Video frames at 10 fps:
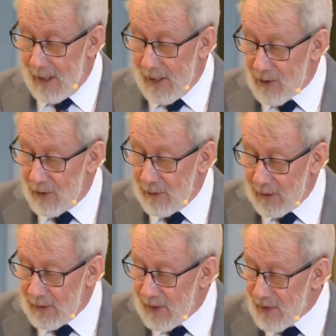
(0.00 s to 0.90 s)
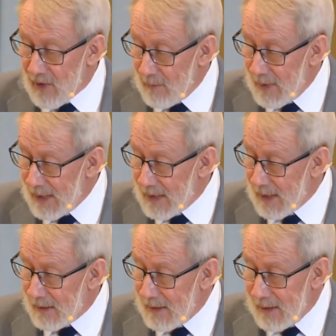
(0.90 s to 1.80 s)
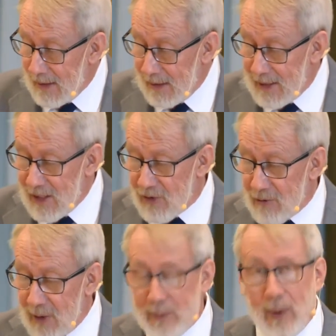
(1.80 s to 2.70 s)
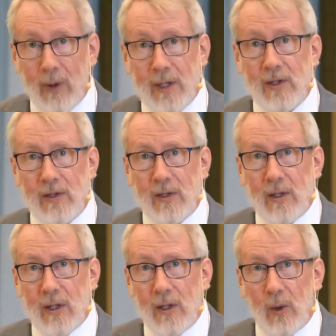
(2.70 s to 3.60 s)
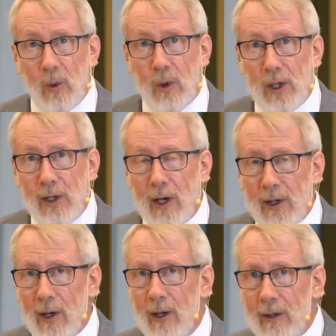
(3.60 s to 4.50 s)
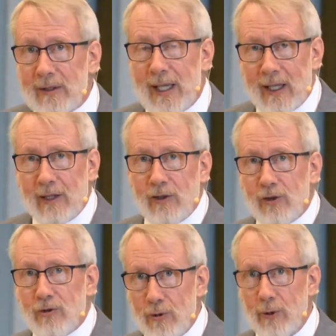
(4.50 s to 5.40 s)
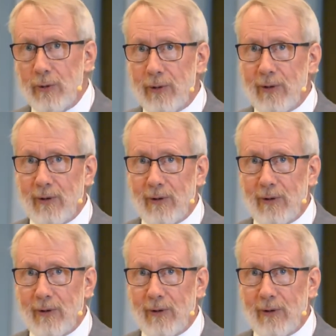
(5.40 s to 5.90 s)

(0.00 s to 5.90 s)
And so, does it mean that, that these reports were not all telling the truth?